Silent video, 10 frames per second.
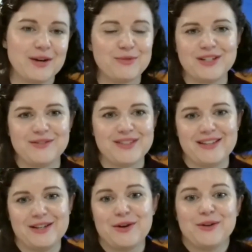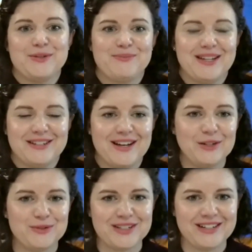I wouldn't even say they're codependent. I
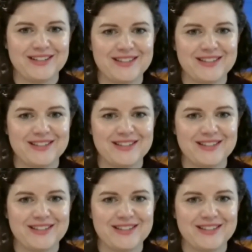looked at it